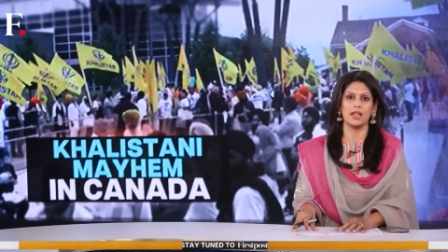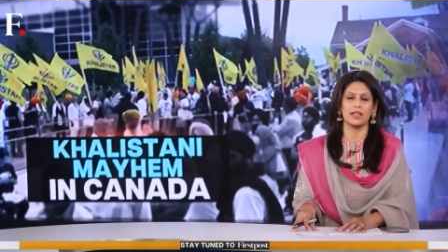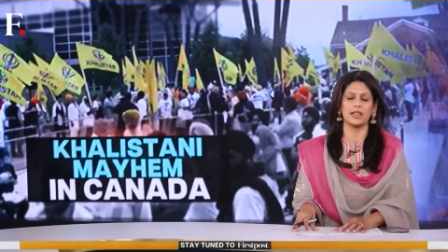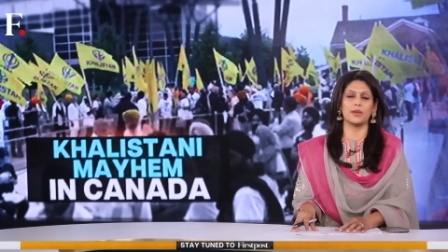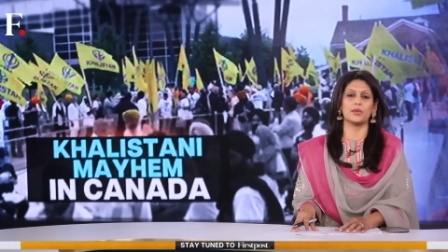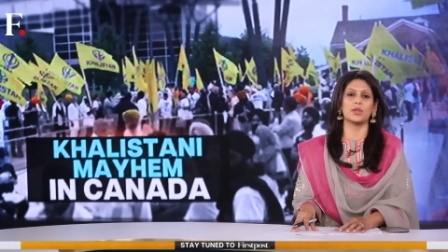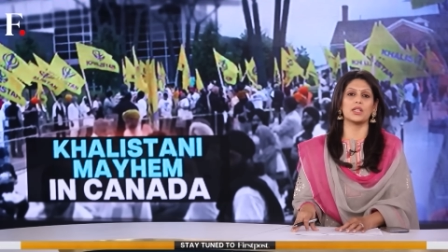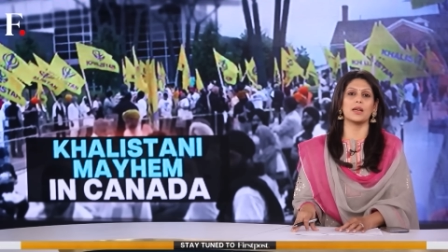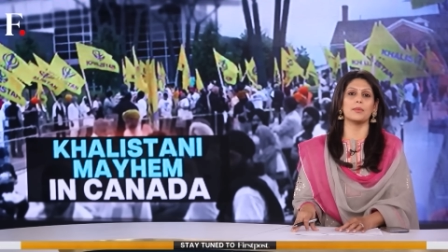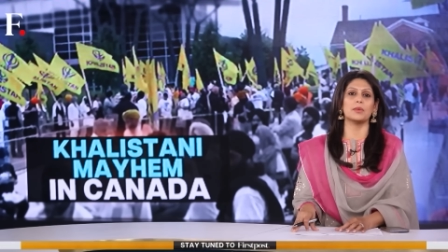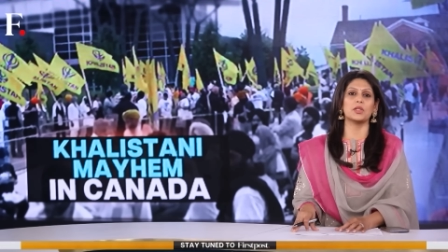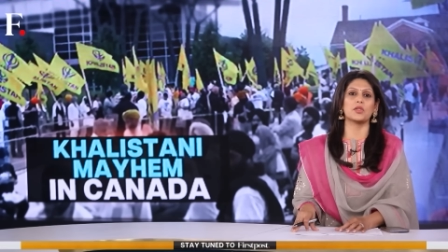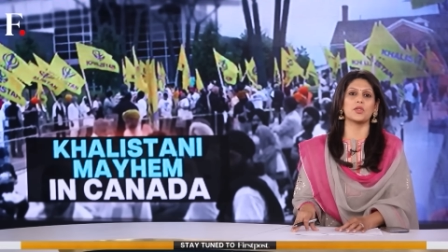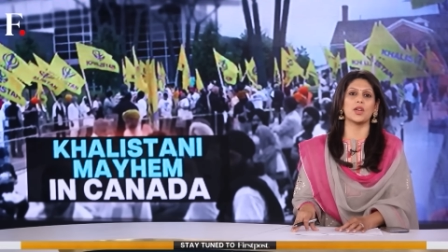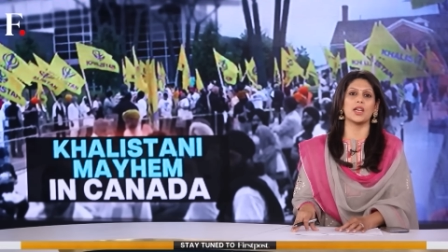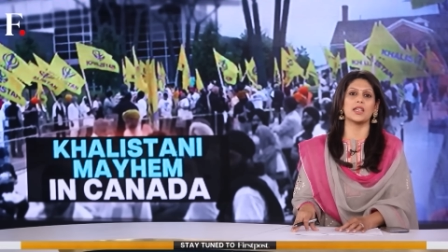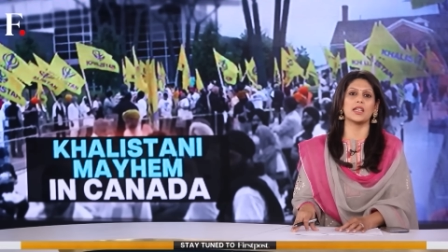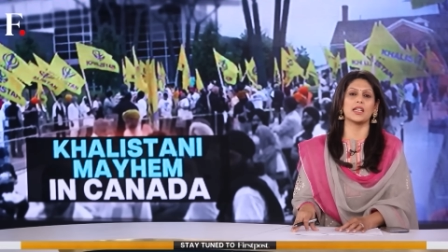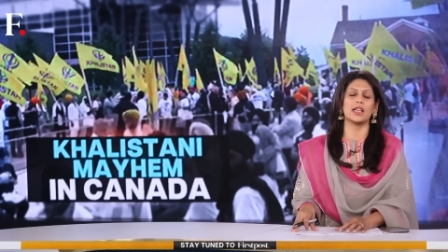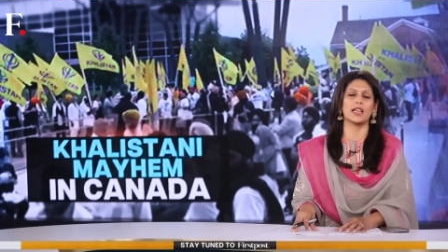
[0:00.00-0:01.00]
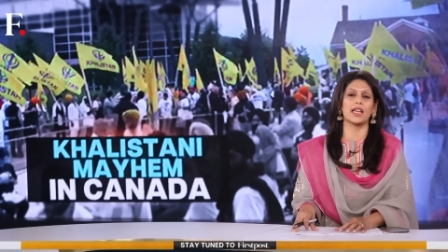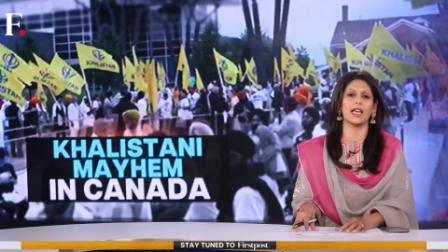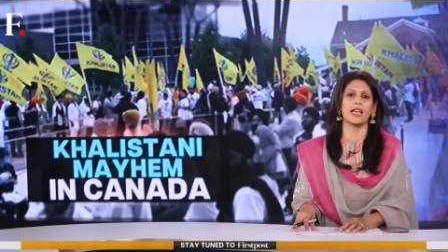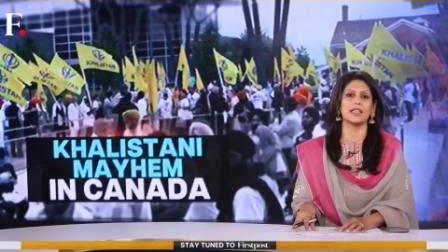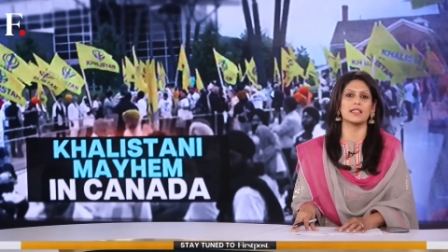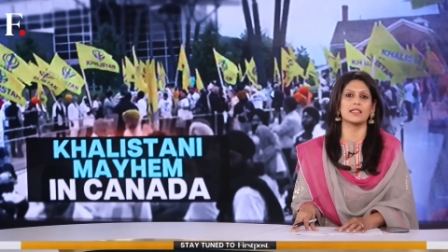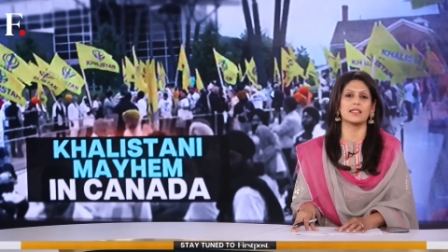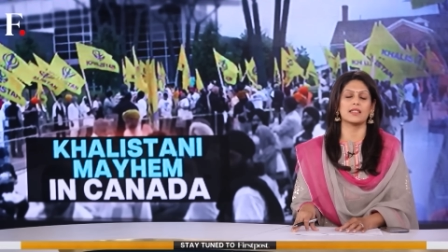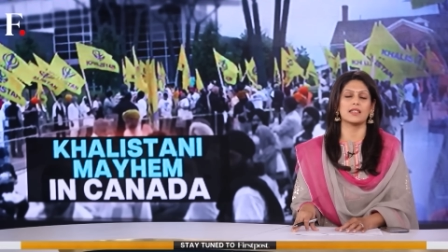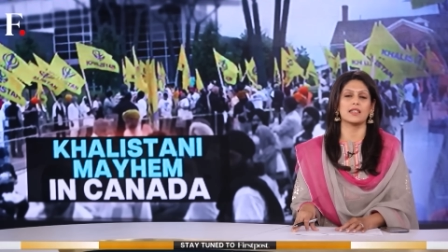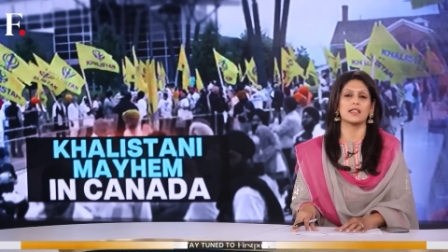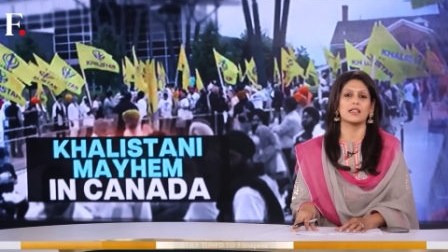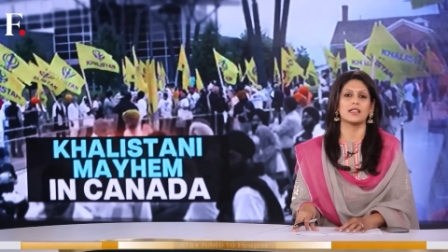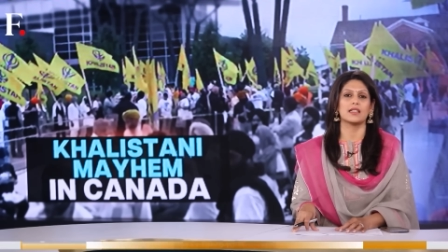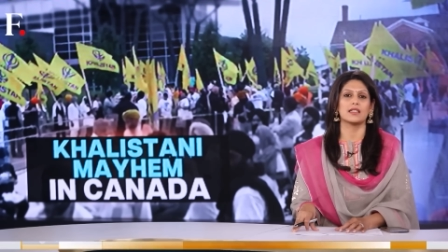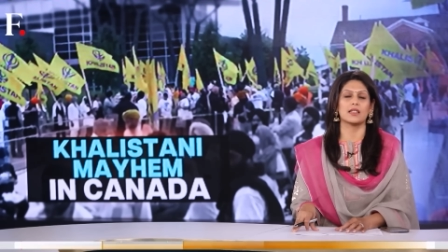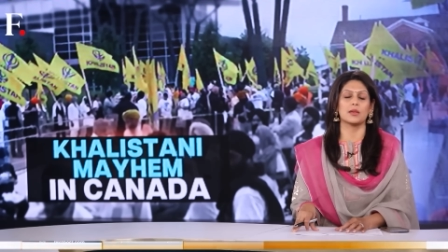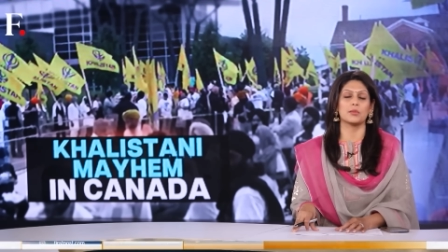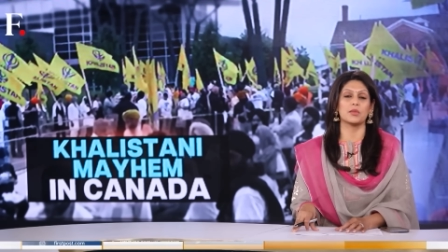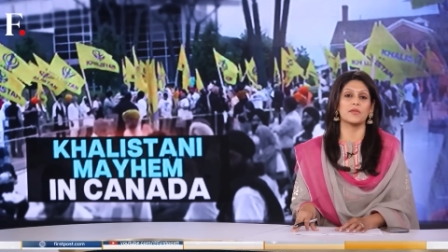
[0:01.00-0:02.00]
They were demonstrating against
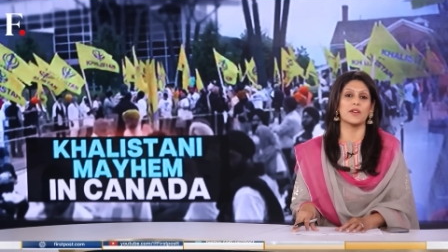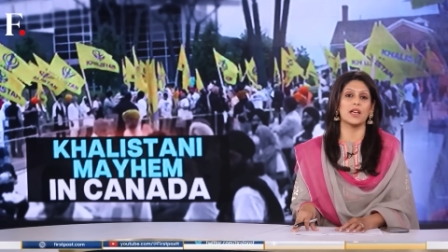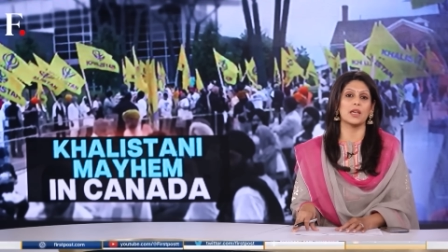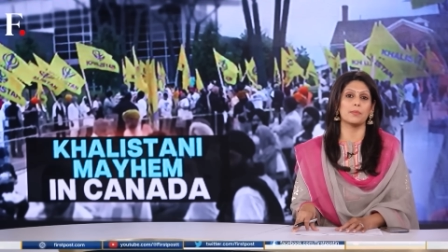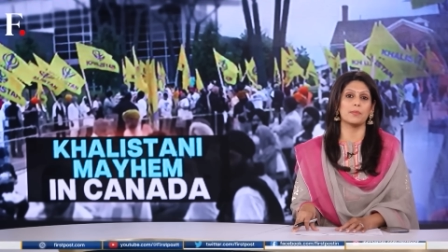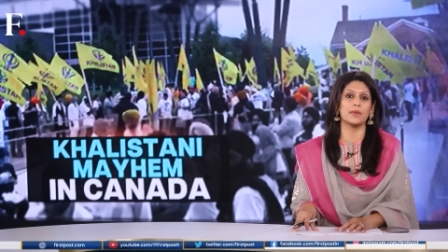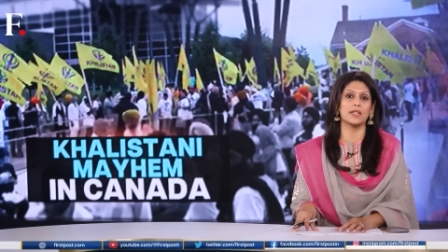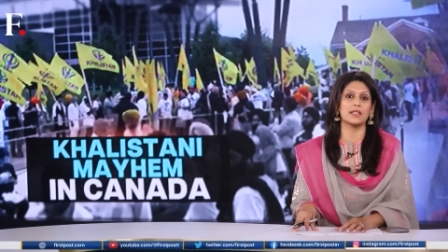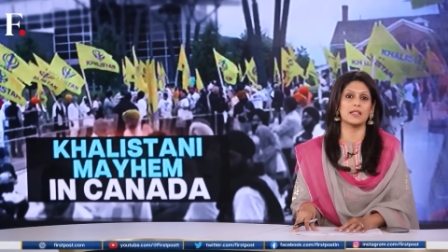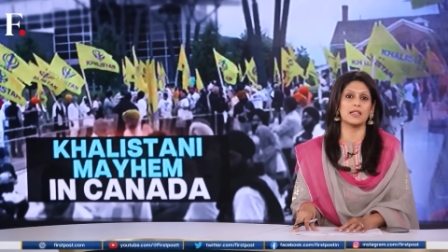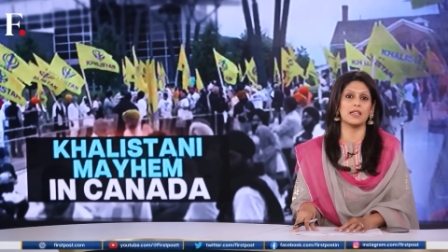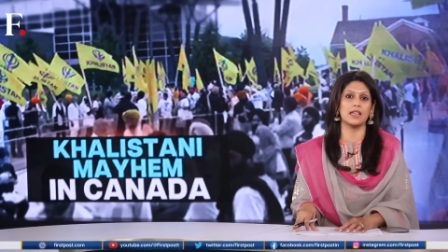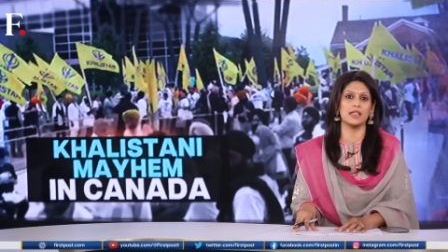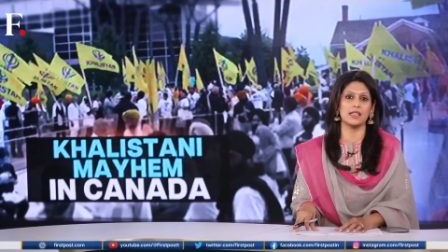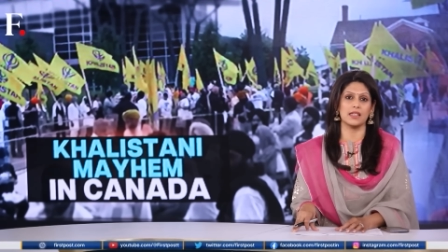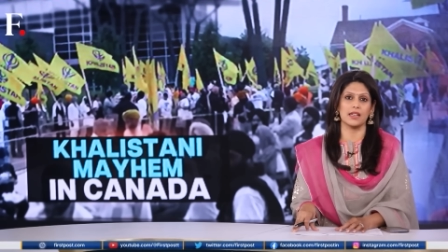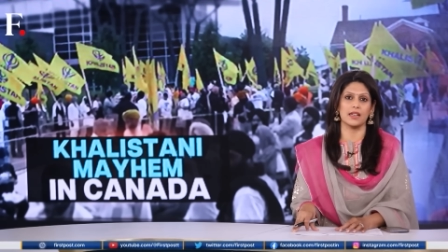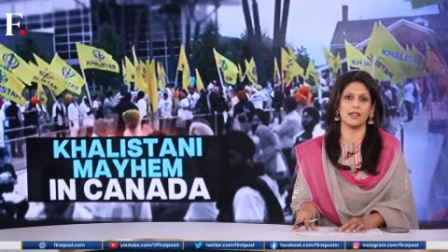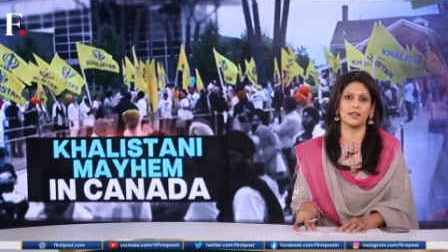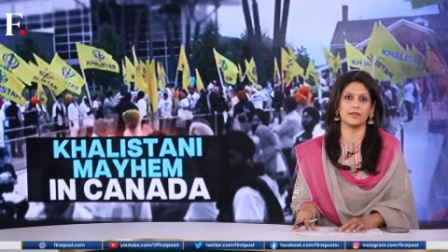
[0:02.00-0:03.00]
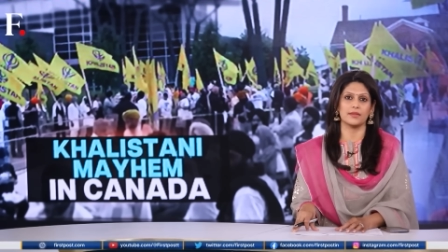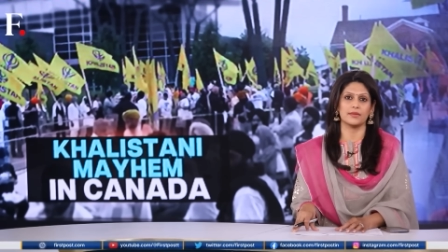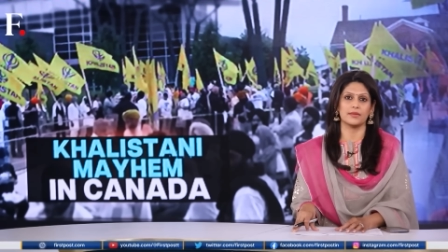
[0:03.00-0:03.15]
some developments in India.